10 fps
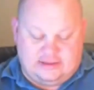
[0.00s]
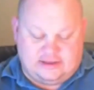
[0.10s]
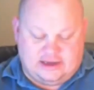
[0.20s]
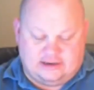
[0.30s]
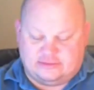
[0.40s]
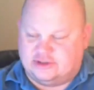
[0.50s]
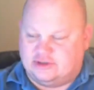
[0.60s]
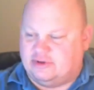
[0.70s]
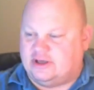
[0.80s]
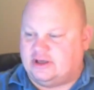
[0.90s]
thought it was going
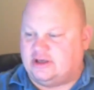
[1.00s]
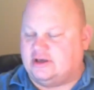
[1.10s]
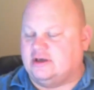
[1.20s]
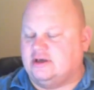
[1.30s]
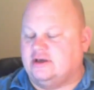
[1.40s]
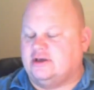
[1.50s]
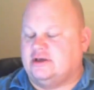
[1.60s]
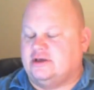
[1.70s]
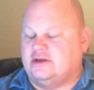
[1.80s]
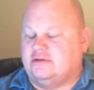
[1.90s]
to be
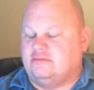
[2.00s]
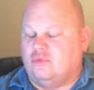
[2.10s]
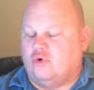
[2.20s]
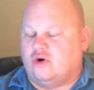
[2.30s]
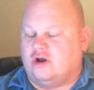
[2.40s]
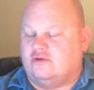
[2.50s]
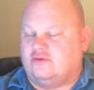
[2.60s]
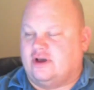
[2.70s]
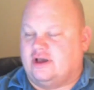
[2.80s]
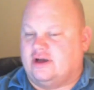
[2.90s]
more of
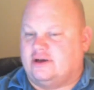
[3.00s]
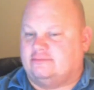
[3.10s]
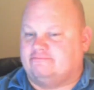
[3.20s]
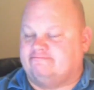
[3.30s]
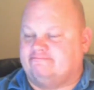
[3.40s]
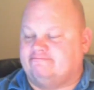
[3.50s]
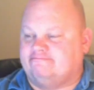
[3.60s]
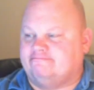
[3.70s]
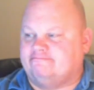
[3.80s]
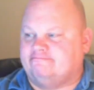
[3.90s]
a um,
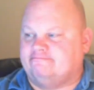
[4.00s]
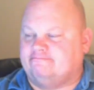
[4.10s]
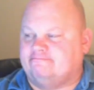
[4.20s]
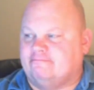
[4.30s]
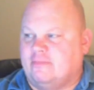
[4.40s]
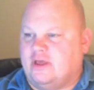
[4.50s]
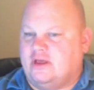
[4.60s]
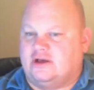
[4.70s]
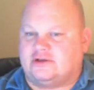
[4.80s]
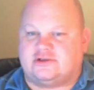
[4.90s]

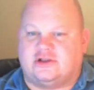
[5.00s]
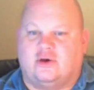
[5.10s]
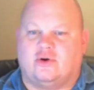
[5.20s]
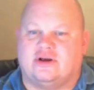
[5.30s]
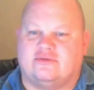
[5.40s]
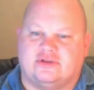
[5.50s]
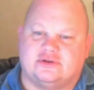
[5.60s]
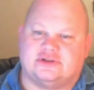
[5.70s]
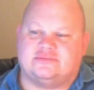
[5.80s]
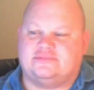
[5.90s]
a slower
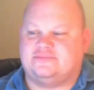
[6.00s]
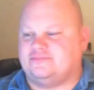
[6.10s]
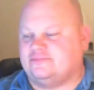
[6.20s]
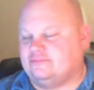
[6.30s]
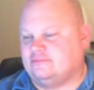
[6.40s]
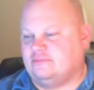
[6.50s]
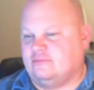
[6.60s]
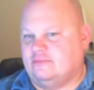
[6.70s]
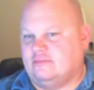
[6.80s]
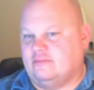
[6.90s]
evolution.
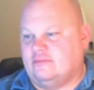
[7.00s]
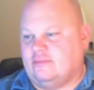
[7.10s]
Mm.